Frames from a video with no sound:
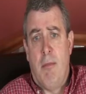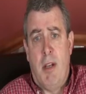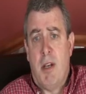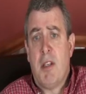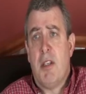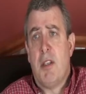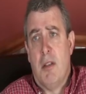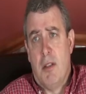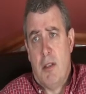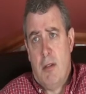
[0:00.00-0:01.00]
their
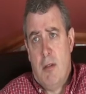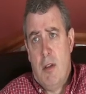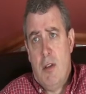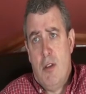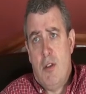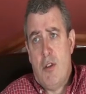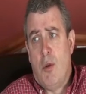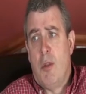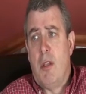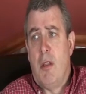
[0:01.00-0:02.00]
existence
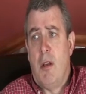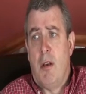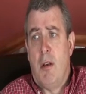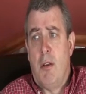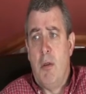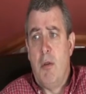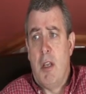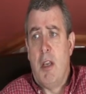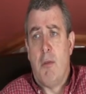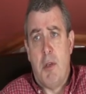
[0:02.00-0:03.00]
so that they're
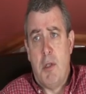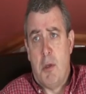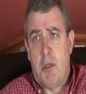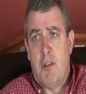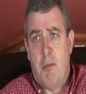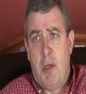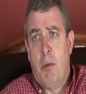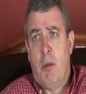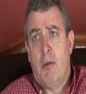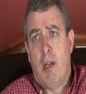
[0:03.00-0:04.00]
using the resources of
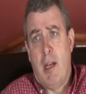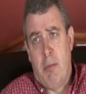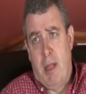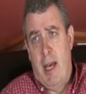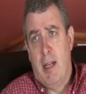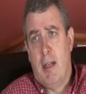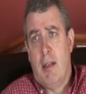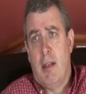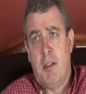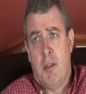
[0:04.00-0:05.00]
people and planet
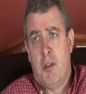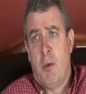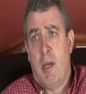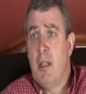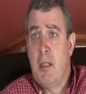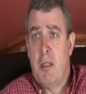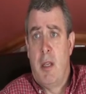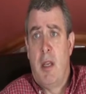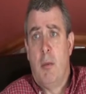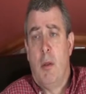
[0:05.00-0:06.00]
in such a way that's
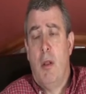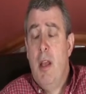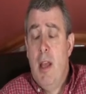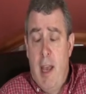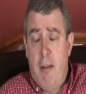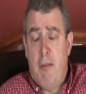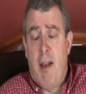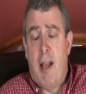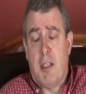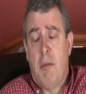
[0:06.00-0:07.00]
sustainable. And in
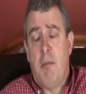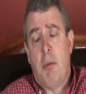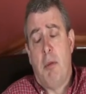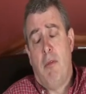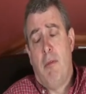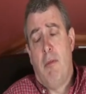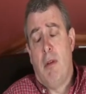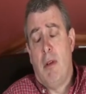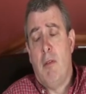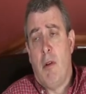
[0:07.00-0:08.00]
fact, some people
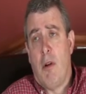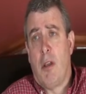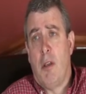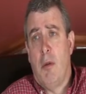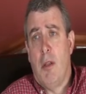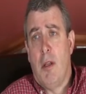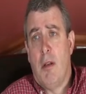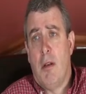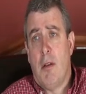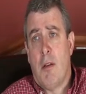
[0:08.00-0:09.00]
even argue that
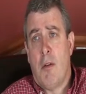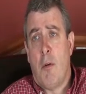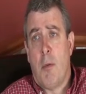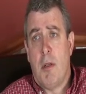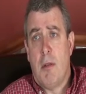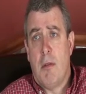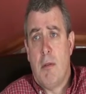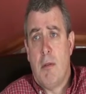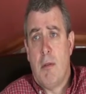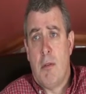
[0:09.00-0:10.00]
corporate
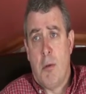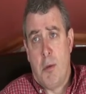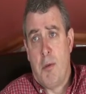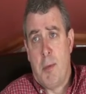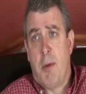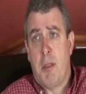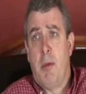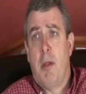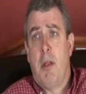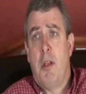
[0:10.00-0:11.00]
social
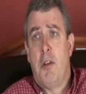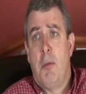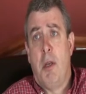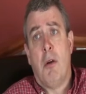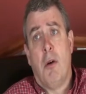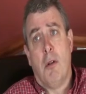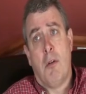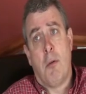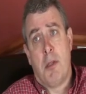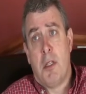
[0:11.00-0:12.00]
responsibility should be called
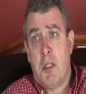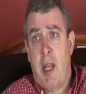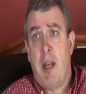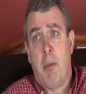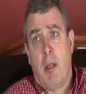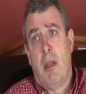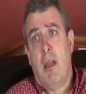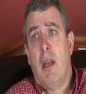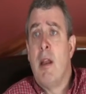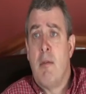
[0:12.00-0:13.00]
corporate
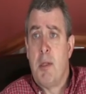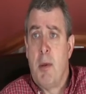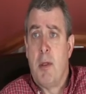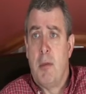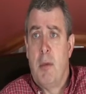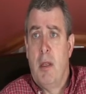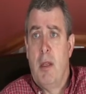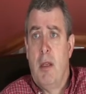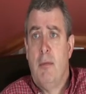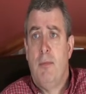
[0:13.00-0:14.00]
sustainability and responsibility.